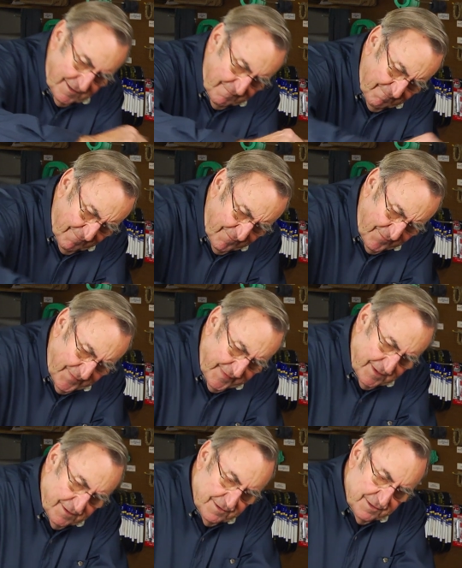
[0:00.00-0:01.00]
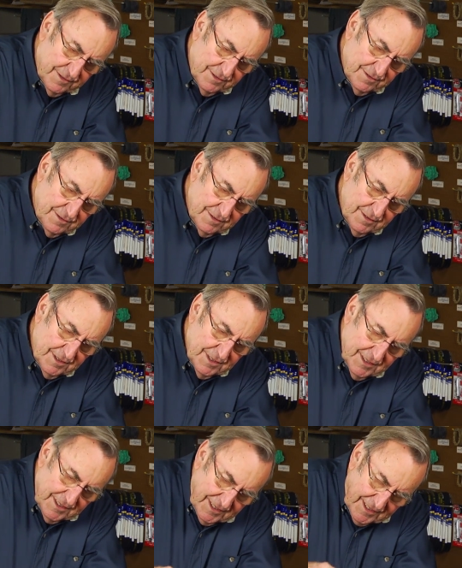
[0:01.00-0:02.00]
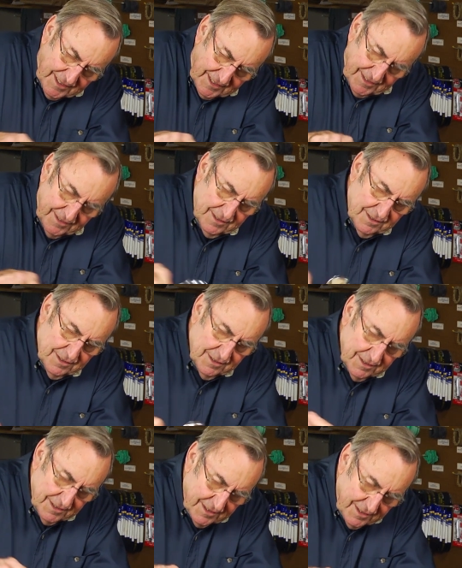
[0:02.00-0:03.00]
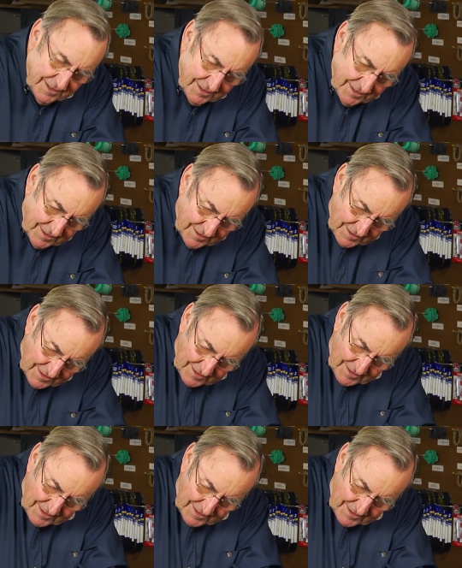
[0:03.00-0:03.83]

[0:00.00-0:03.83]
(no one is talking)